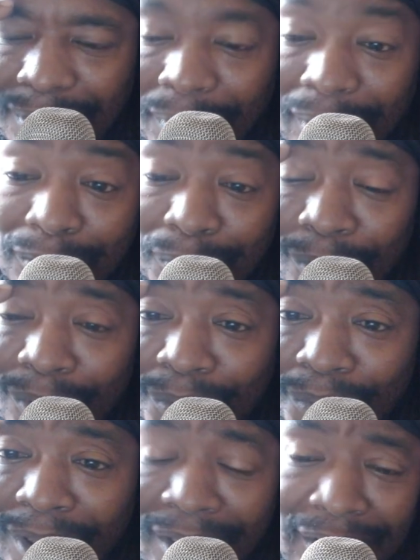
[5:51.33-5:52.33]
While
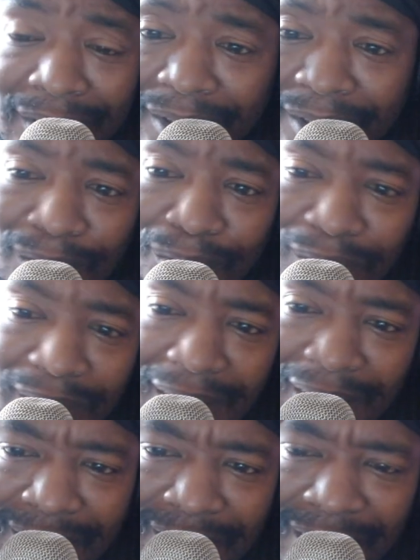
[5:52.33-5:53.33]
smoking weed, it still
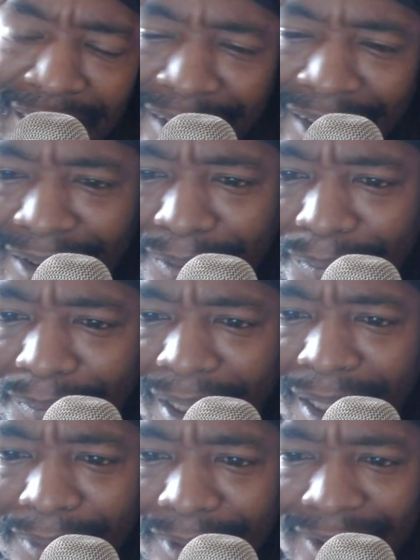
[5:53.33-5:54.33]
got got a decent
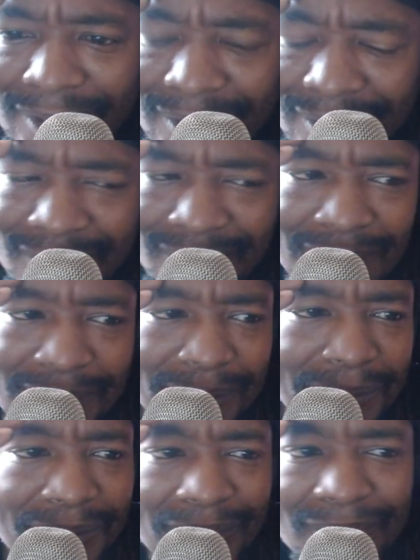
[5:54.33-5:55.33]
bop and shit. Um,
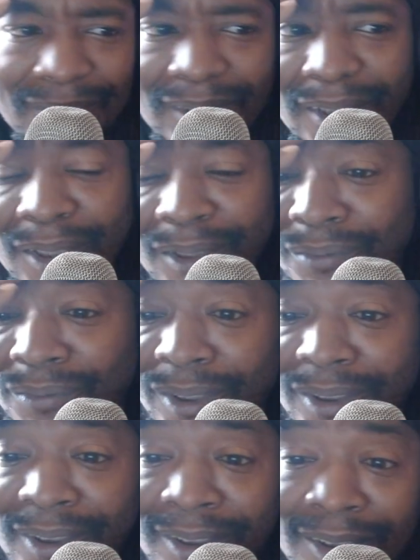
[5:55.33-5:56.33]
the
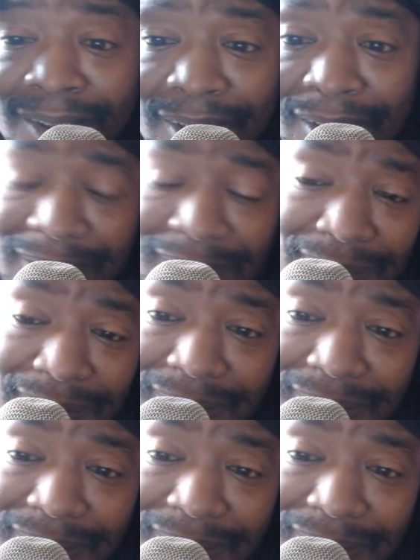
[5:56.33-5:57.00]
verses and shit,